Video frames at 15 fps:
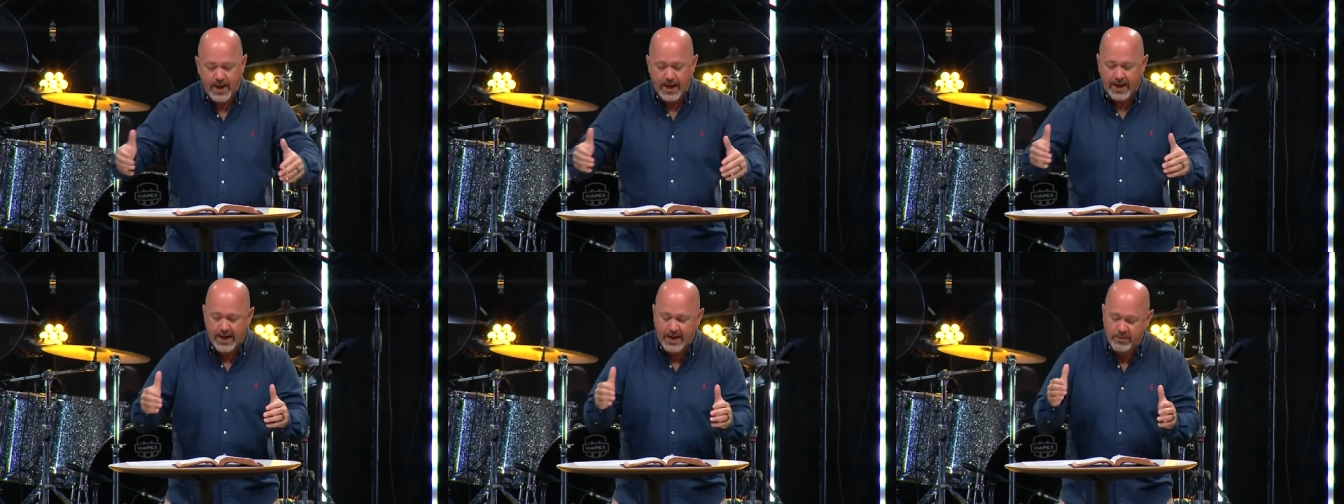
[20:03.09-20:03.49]

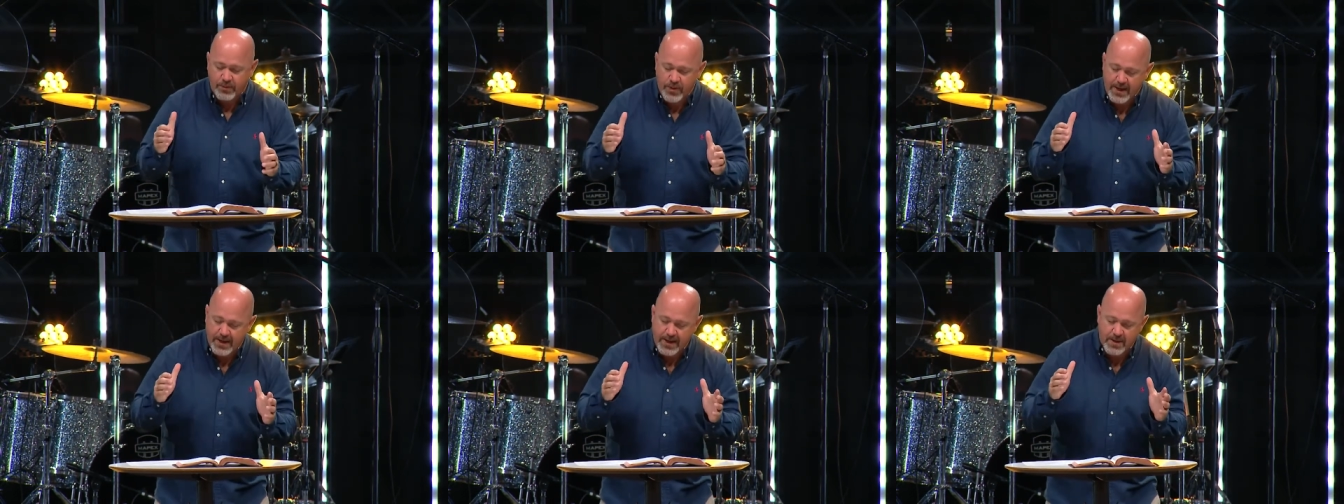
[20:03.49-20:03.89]
And I'm
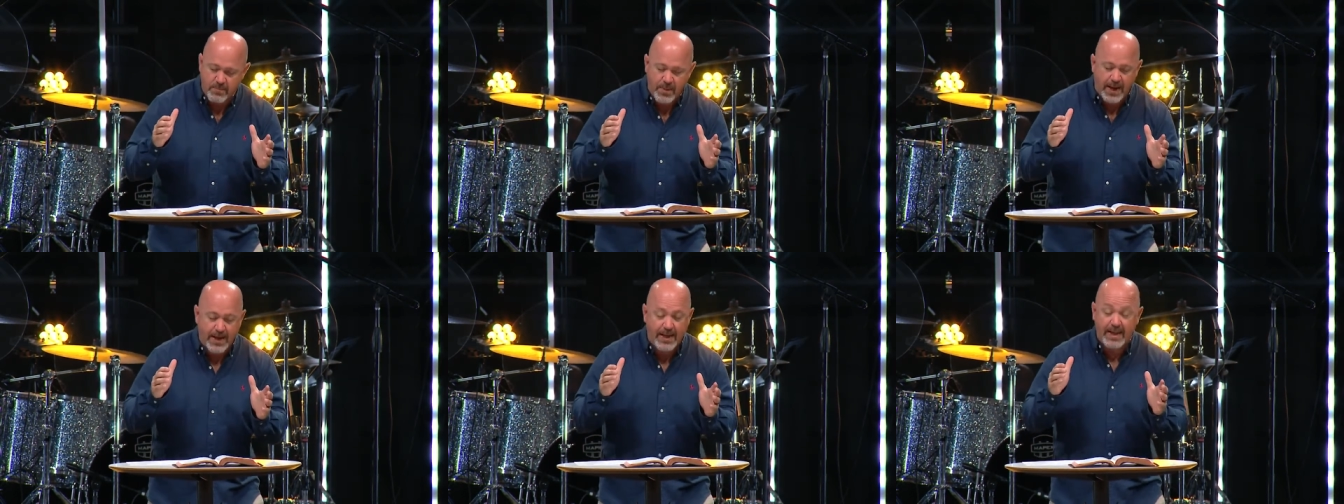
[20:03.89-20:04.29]
thinking,
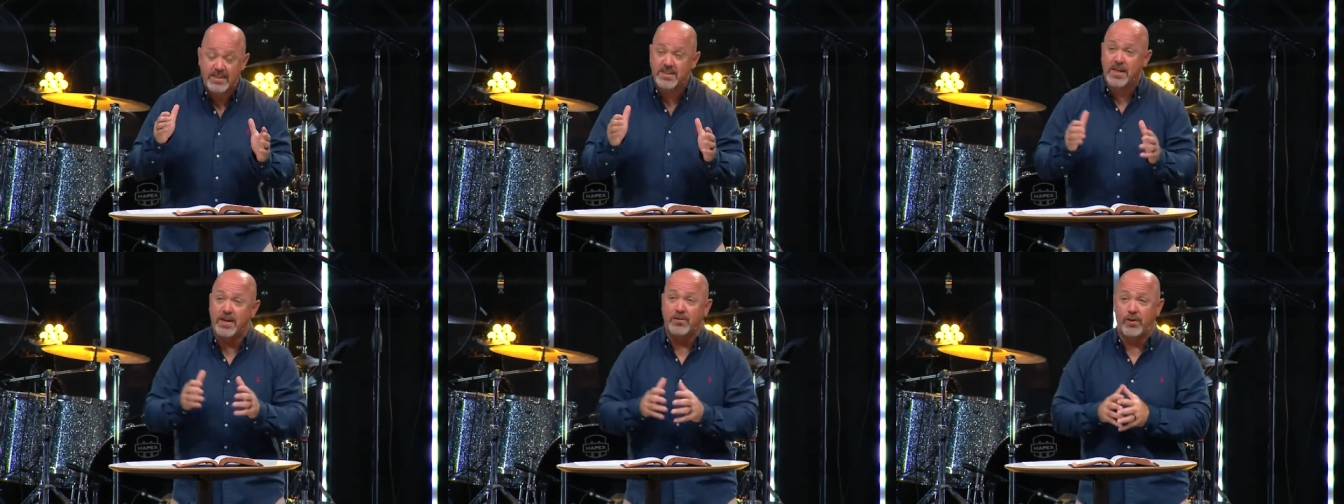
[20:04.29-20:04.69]
man,
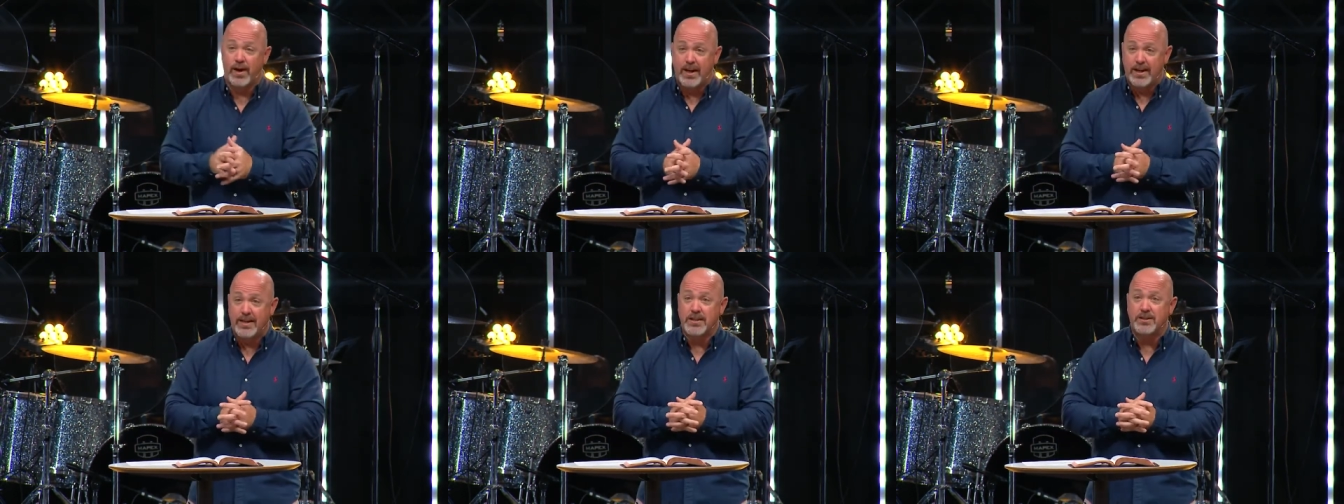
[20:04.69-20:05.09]
he's getting
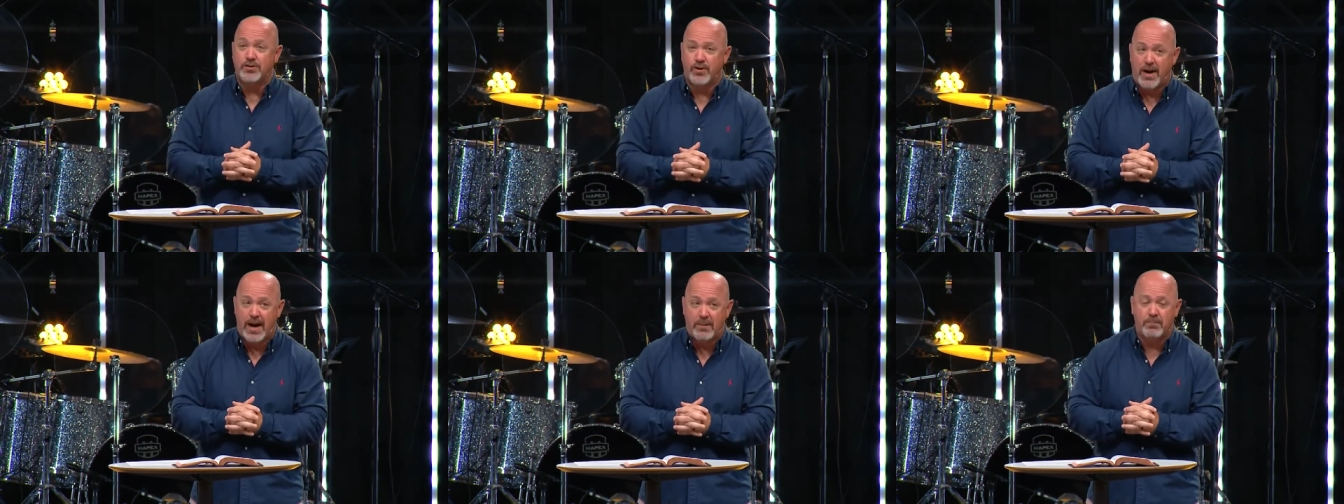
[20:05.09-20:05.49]
ready to
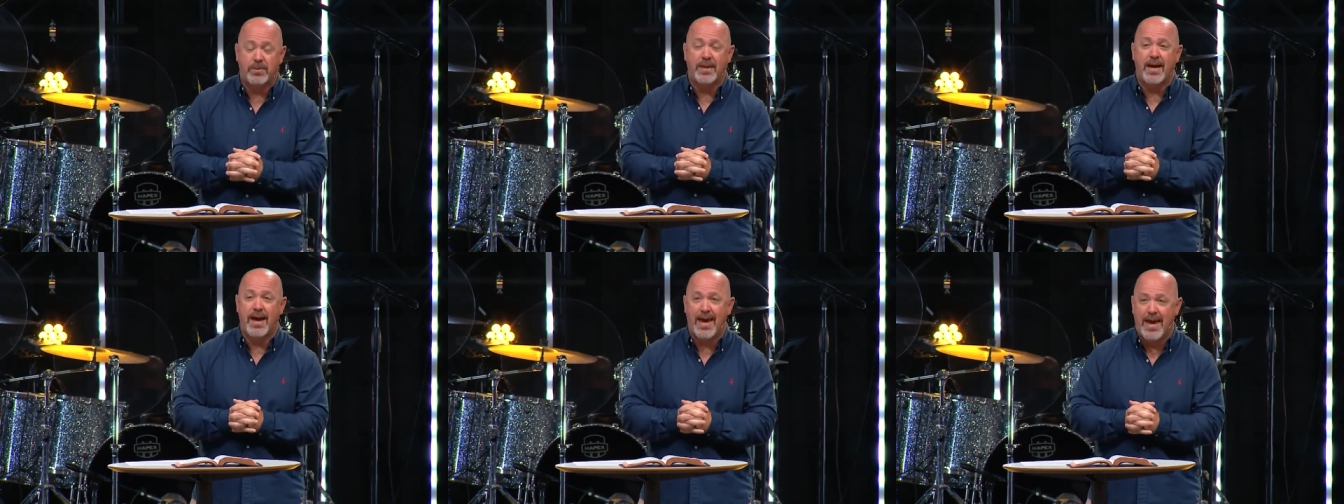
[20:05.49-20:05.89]
drop
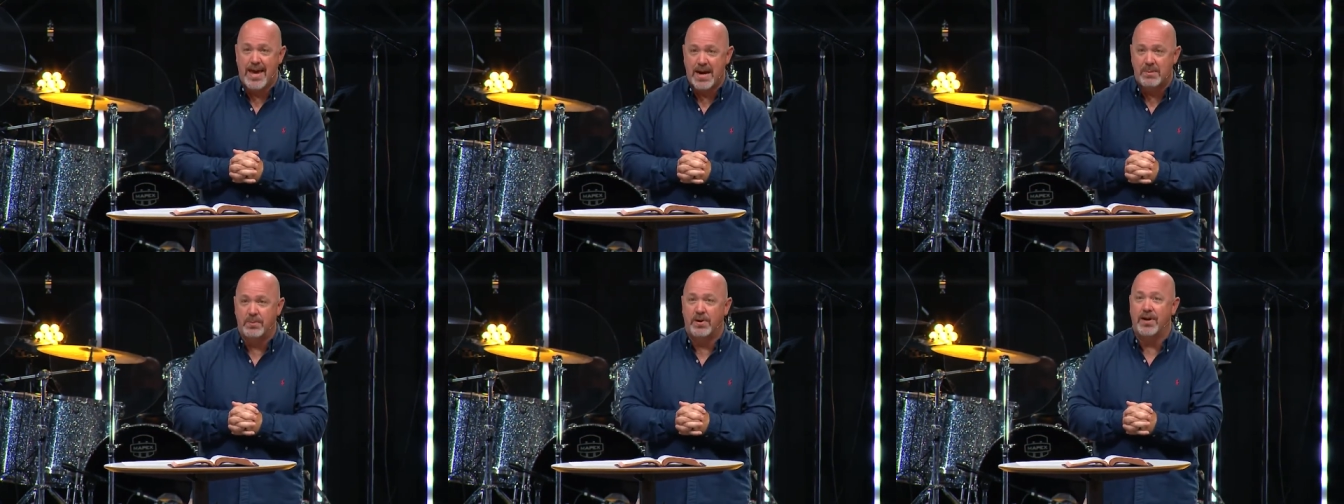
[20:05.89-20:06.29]
the
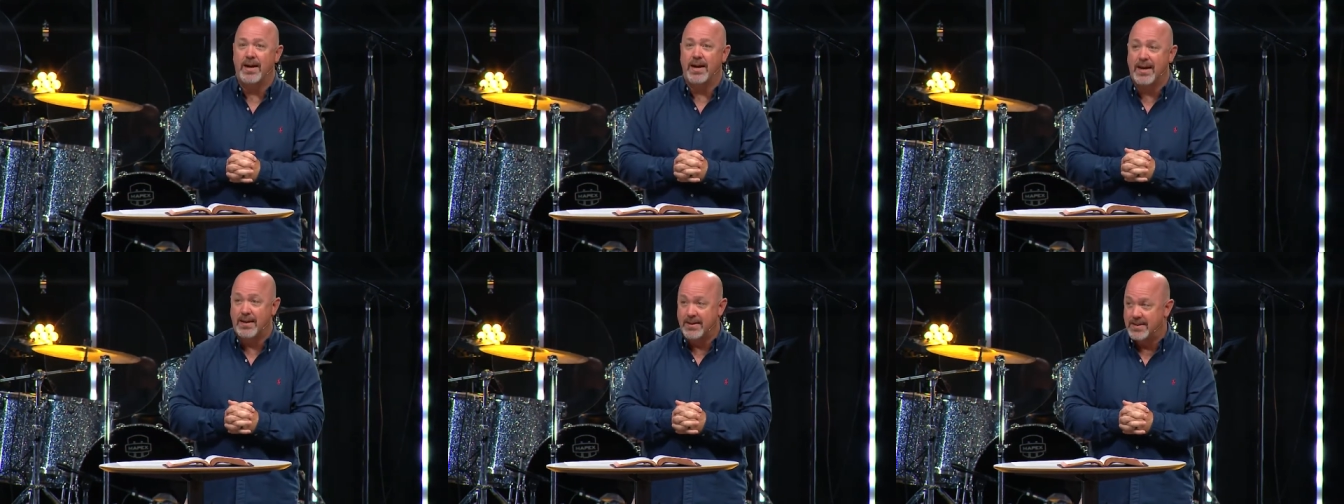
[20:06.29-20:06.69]
hammer
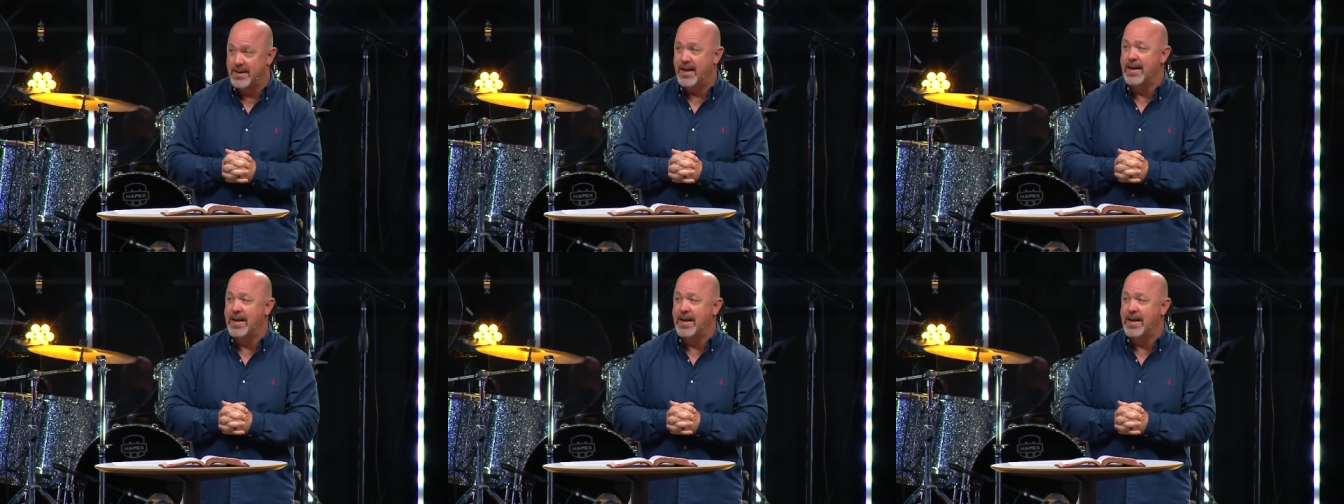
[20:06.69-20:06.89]
and,